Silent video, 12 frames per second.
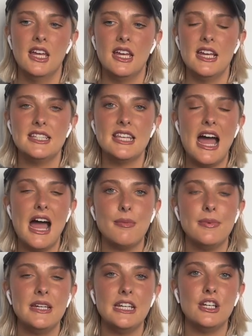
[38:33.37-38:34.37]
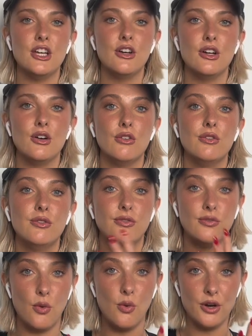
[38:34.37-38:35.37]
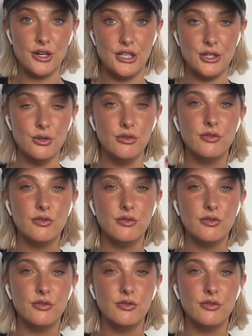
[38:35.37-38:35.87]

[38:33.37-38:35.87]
It's happening for you,